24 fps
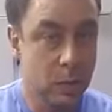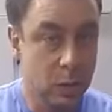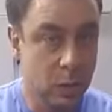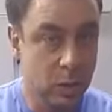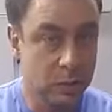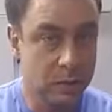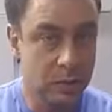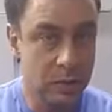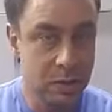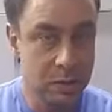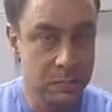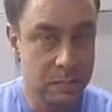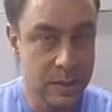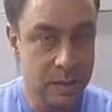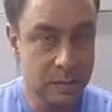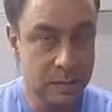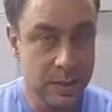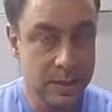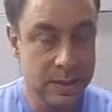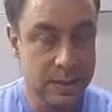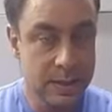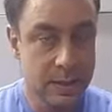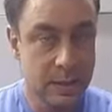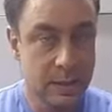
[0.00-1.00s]
overload my
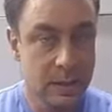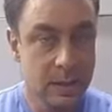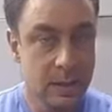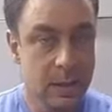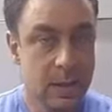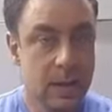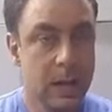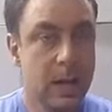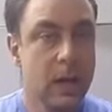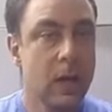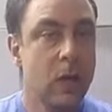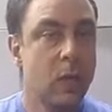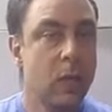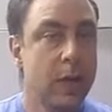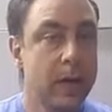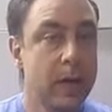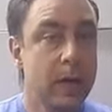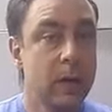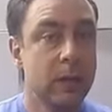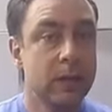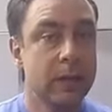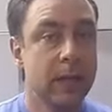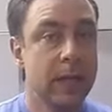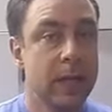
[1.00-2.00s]
muscle
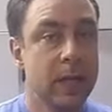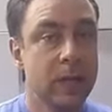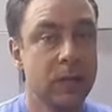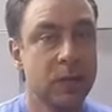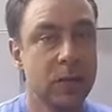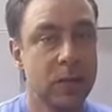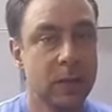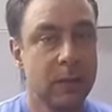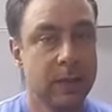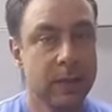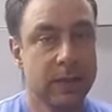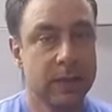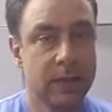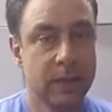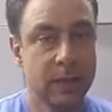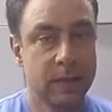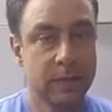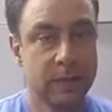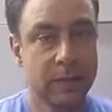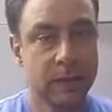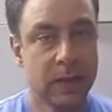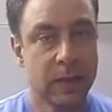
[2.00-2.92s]
without injuring myself?